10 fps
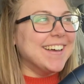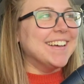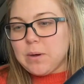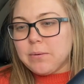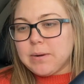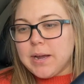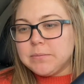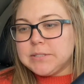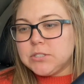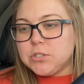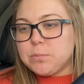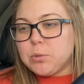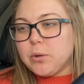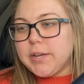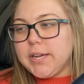While Ryan was still
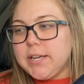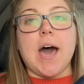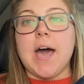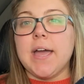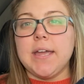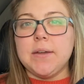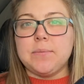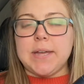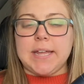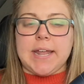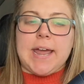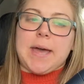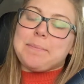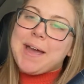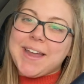deployed, I went and
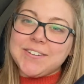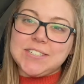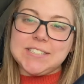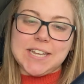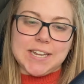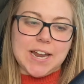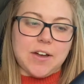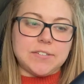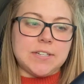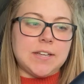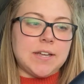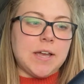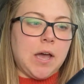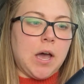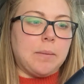had my IUD taken out.
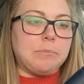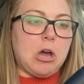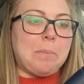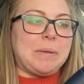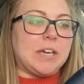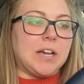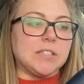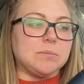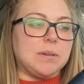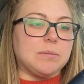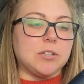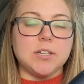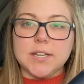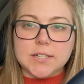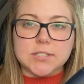Not because we were
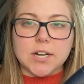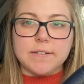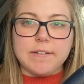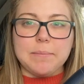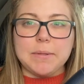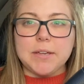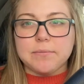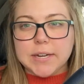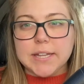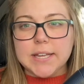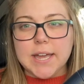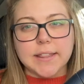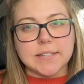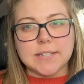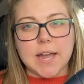looking to start a family really at
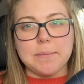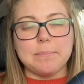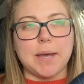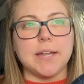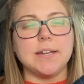the time, but